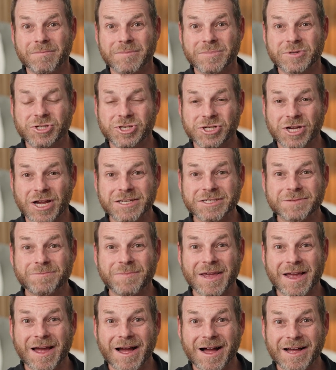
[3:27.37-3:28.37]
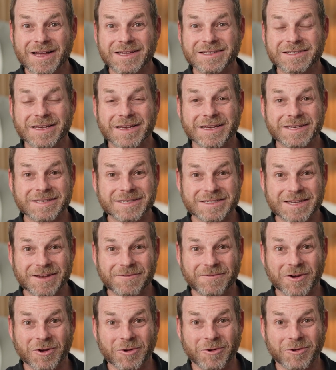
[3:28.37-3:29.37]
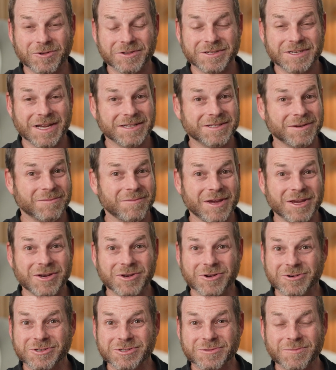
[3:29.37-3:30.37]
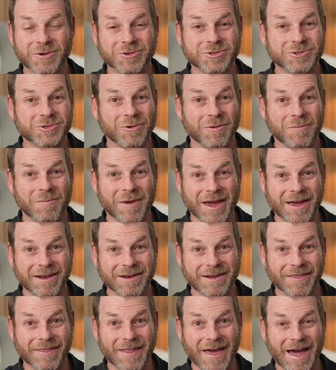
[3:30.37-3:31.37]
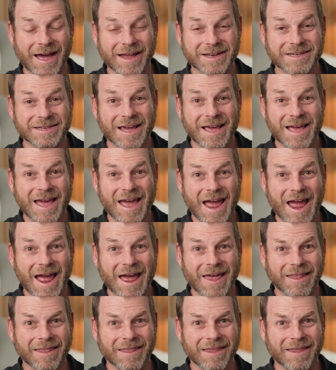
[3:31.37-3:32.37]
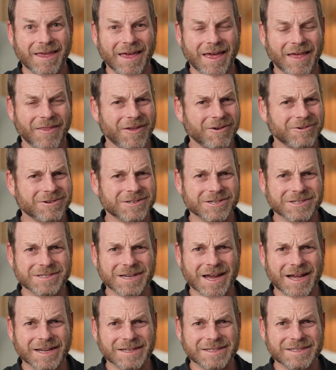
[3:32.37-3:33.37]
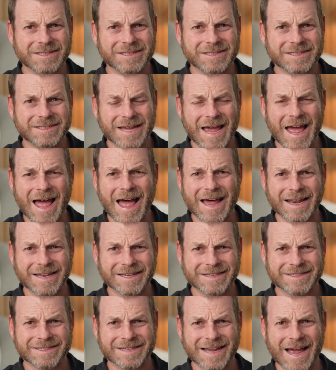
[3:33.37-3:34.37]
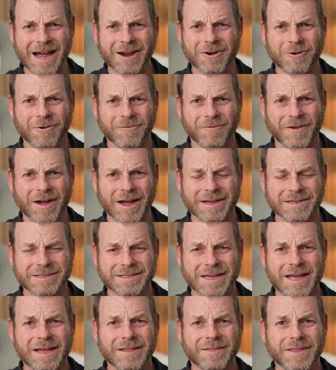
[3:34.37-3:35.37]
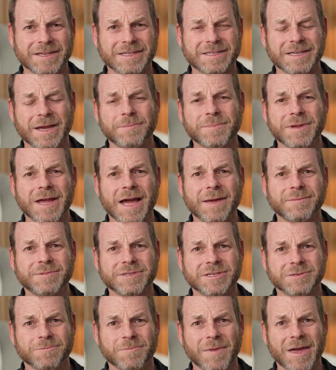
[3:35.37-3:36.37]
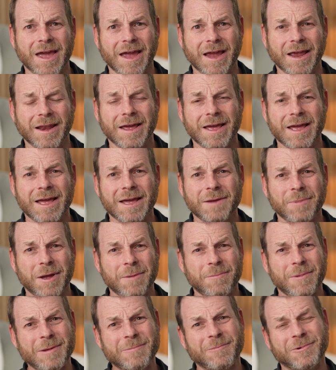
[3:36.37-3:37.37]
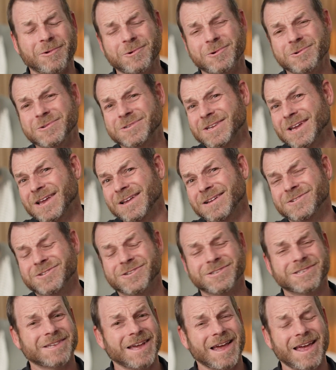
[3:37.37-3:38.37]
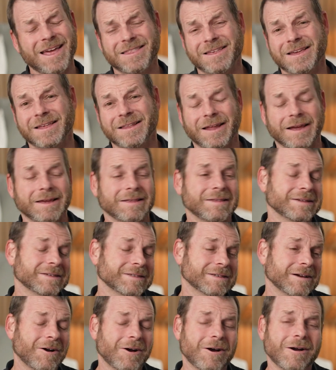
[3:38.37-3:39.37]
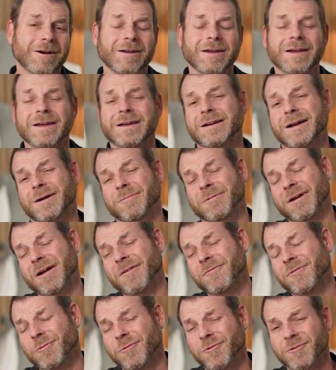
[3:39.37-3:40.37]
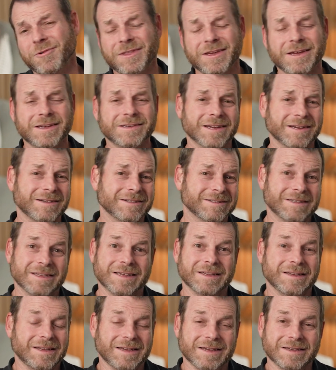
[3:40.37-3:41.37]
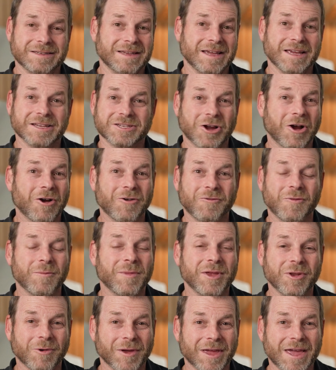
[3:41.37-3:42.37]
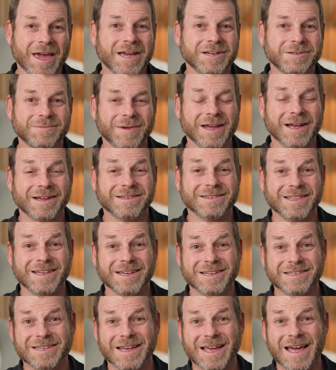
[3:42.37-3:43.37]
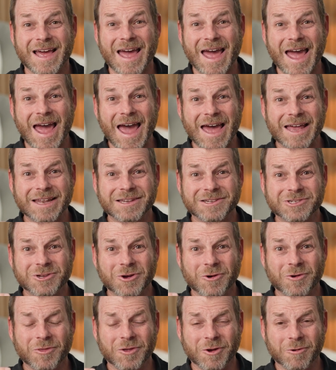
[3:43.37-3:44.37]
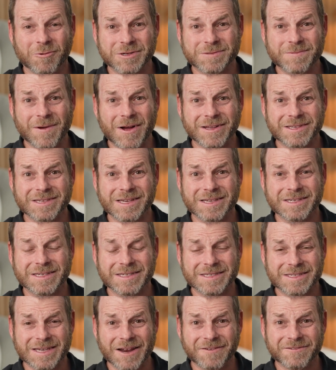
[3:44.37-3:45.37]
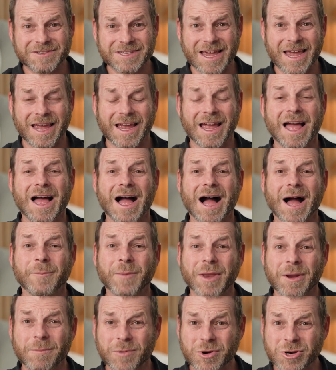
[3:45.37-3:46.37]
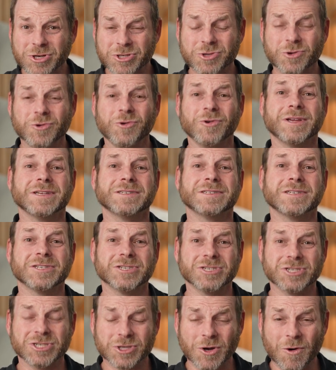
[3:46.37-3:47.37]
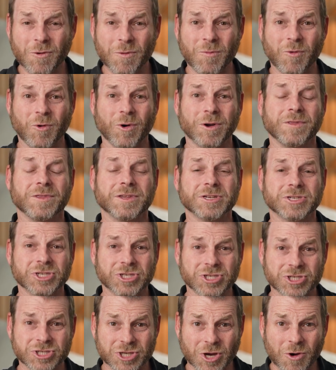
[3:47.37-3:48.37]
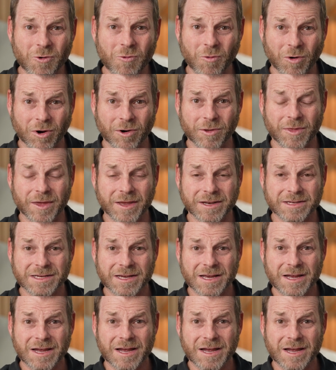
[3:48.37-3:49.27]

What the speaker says: Just because it's difficult doesn't mean you're supposed to abandon that. And there's just a sad sacrifice that sometimes is made by people who just say, hey, this is hard. I'm uncomfortable with this. It's hard for me to engage because of this. And so their response is, instead of saying, I'm going to push through because this is so important, this is so worth it,